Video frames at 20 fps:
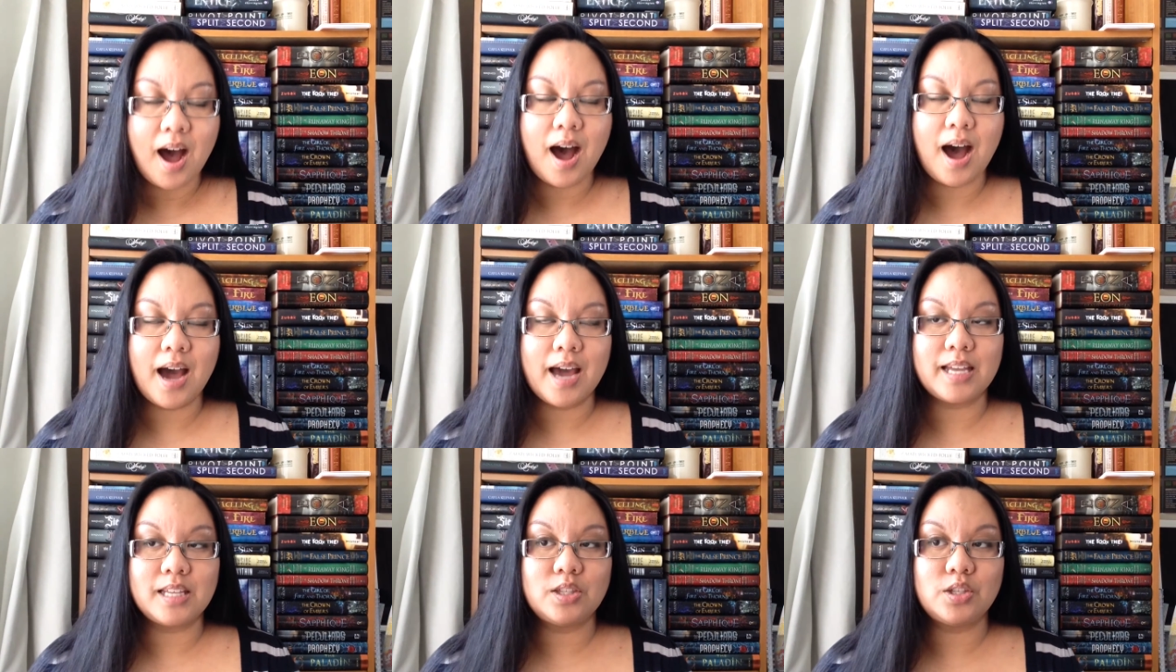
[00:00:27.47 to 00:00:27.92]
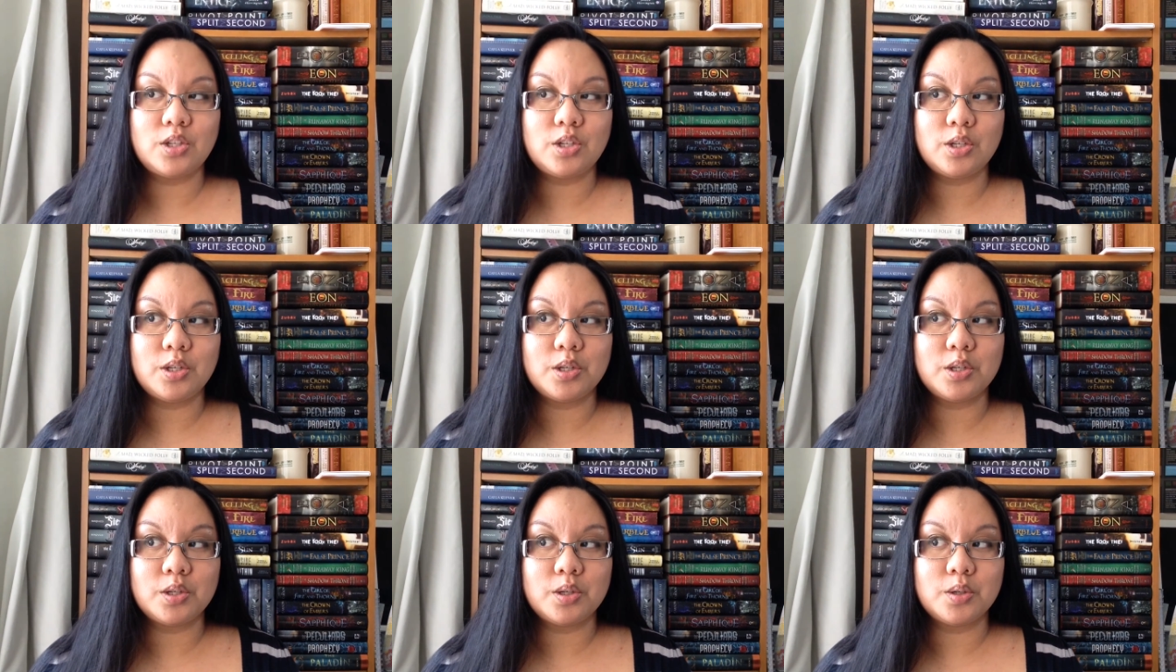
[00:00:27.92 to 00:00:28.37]
I
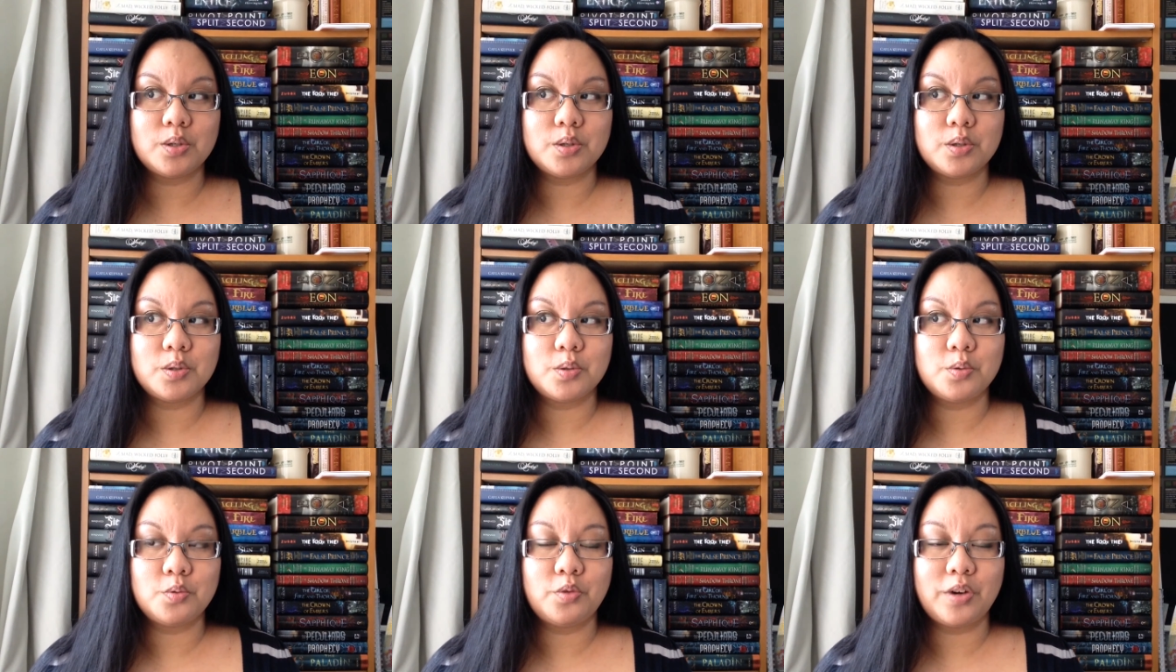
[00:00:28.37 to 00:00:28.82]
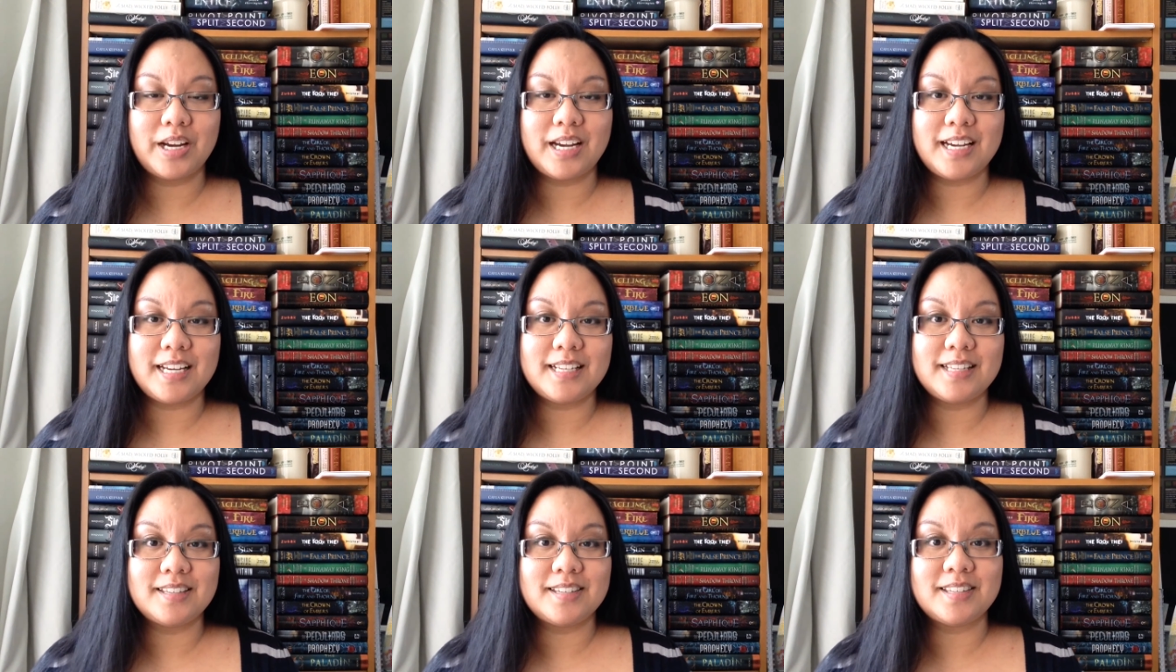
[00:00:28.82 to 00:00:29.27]
do
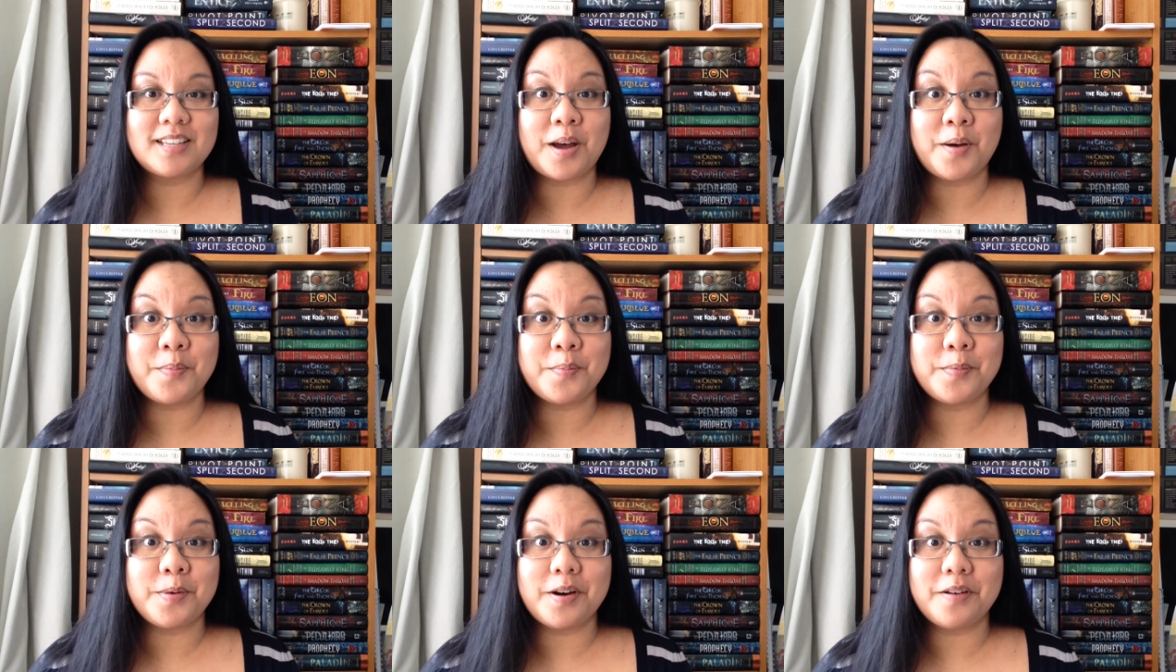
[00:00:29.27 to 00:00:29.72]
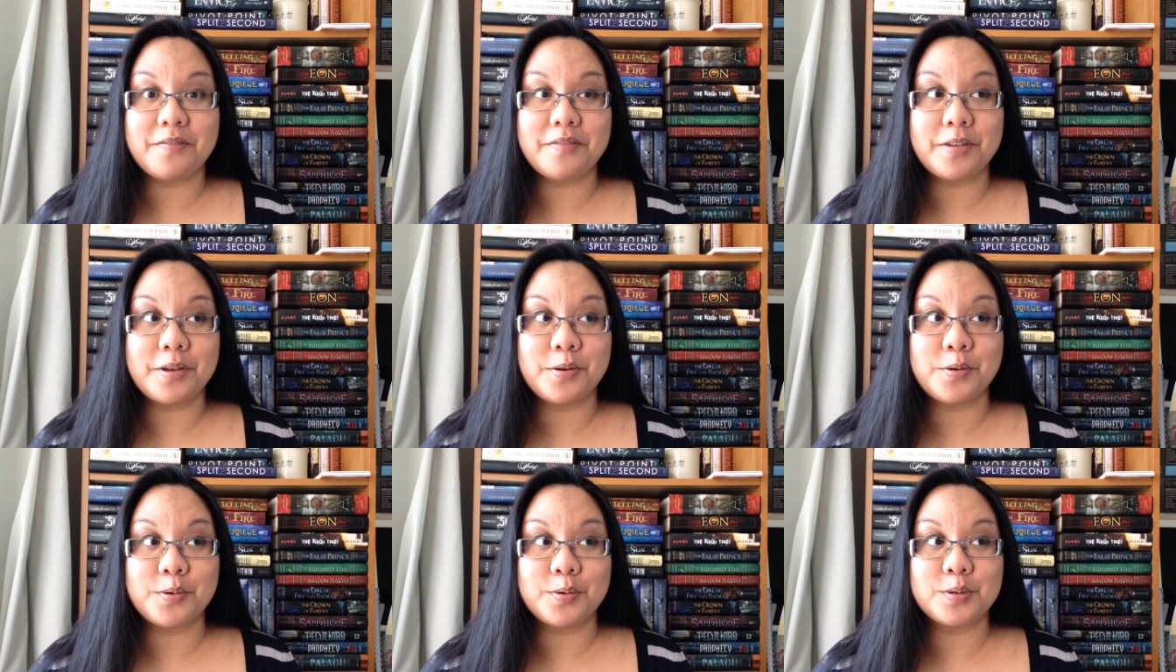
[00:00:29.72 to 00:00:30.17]
read some of
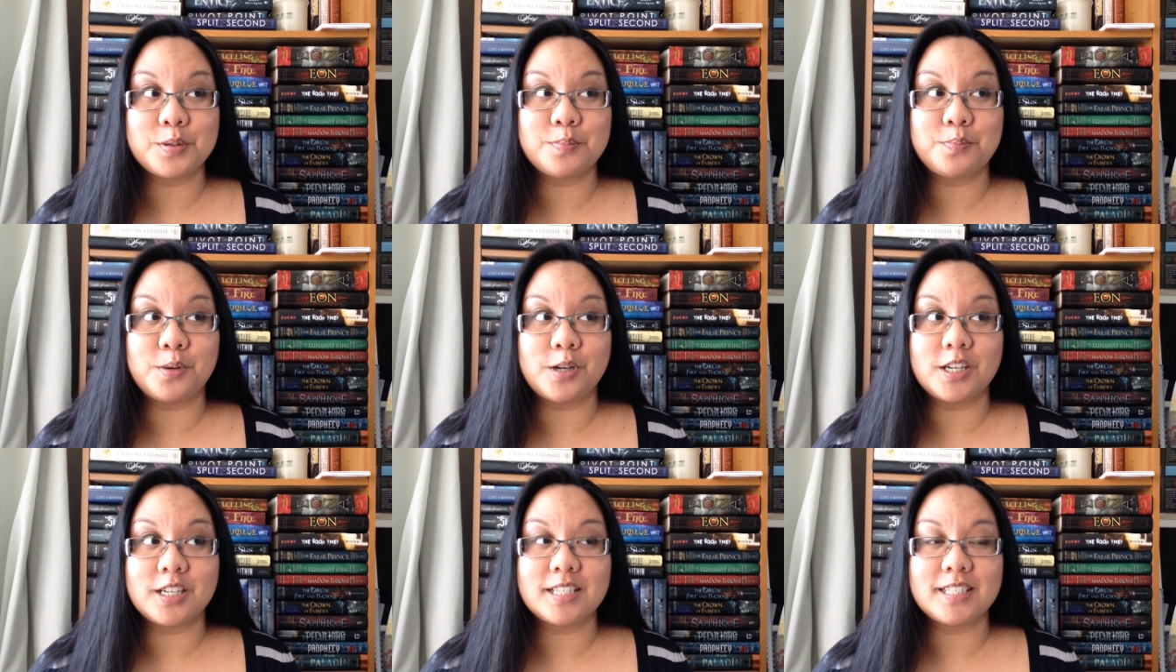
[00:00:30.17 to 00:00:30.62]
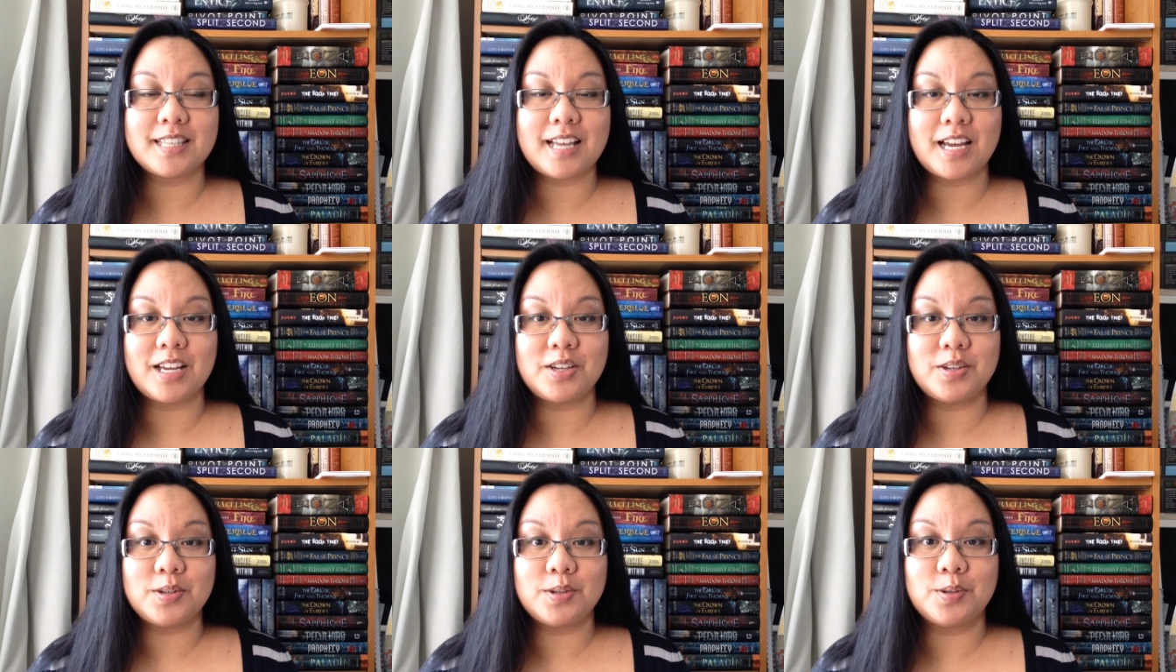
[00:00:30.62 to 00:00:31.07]
those books
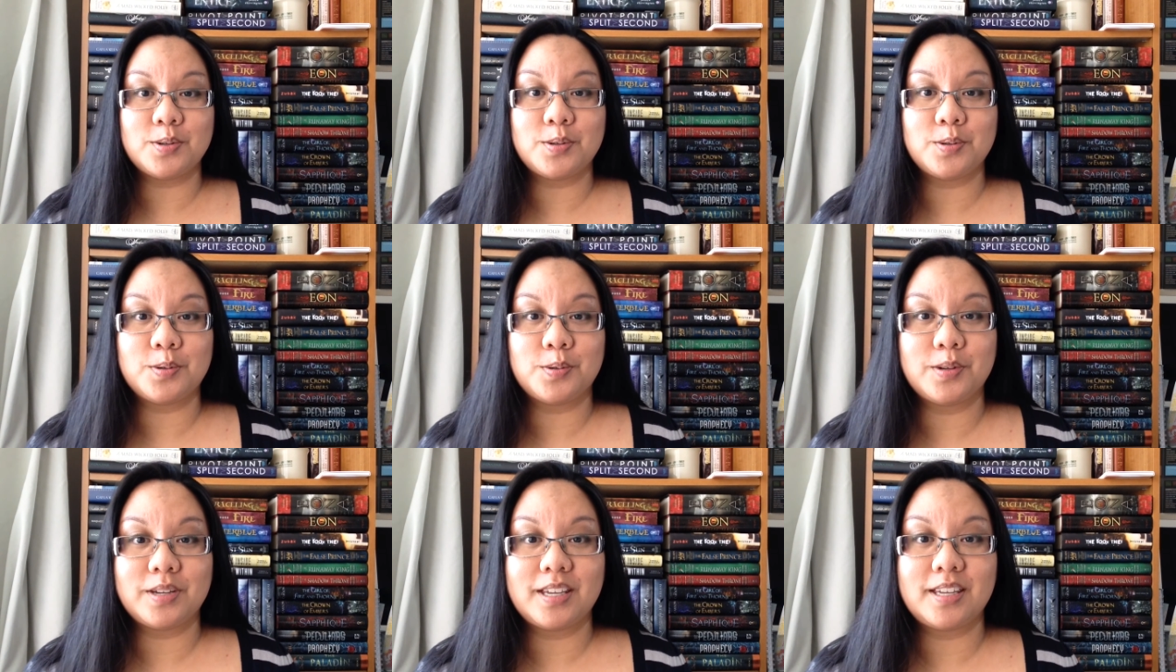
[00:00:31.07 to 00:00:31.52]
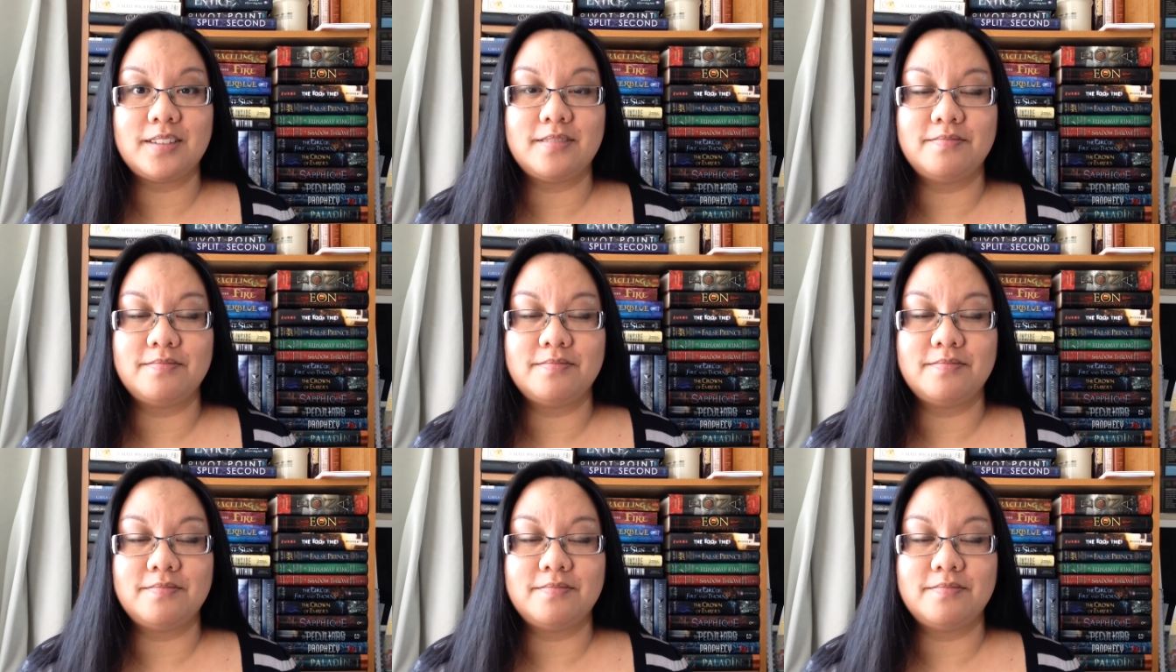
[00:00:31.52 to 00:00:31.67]
that you